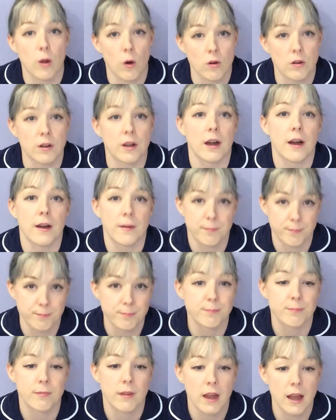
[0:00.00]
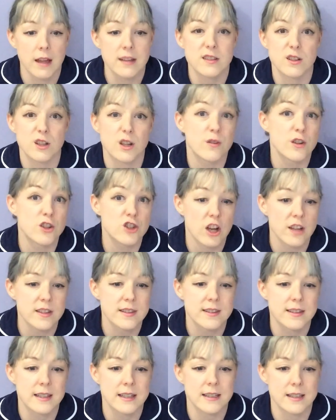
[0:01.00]
longer until you've
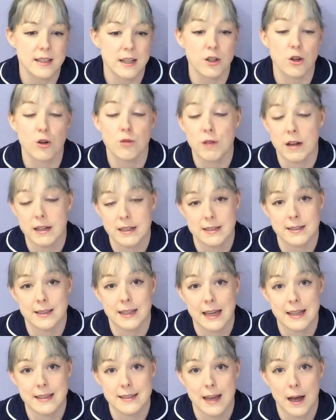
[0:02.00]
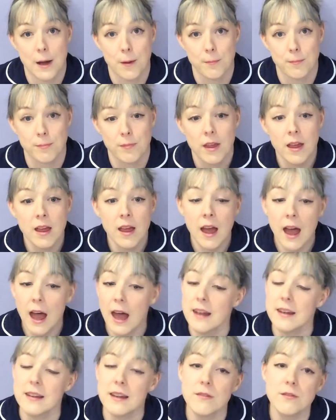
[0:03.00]
adjusted and you're ready to get out.
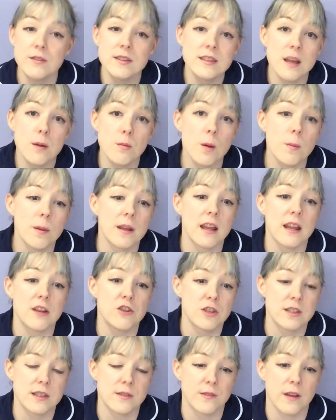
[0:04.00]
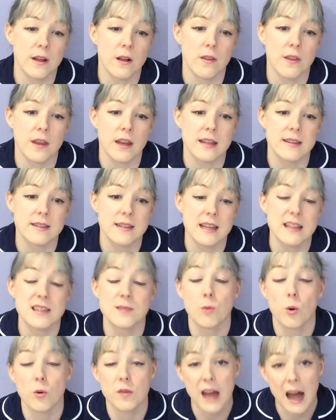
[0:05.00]
And for some women, they just feel that it's
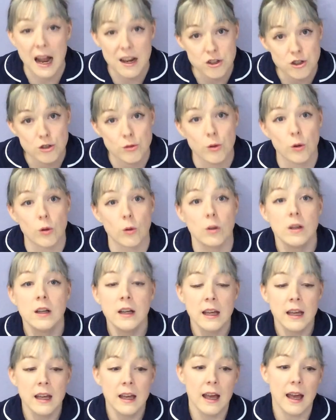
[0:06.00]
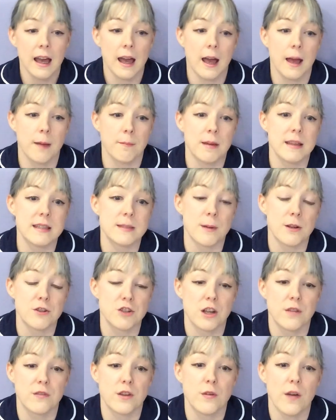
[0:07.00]
more natural,
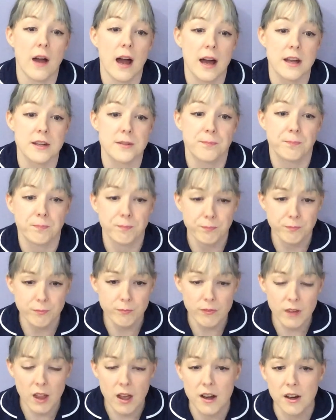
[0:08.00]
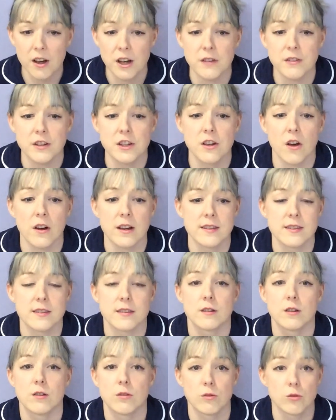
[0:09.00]
especially if you've had a kind of a
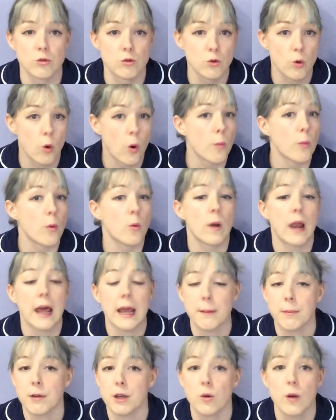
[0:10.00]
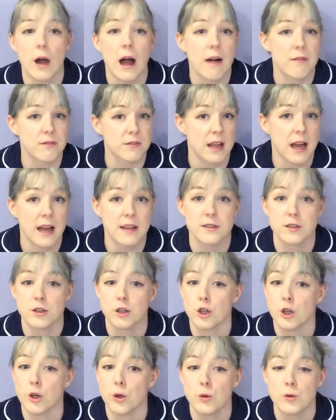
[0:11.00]
nice normal labour, you haven't had to
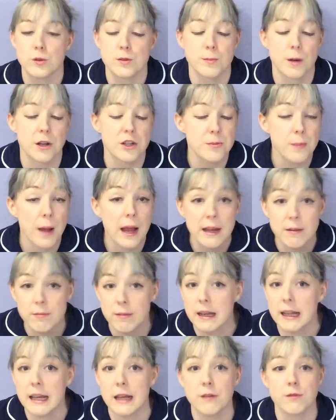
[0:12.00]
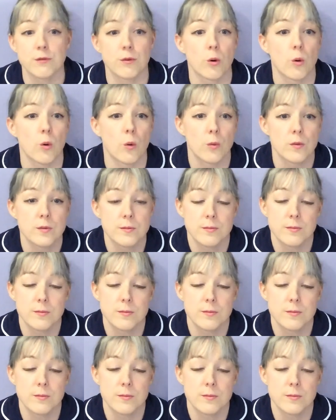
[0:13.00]
use much pain relief or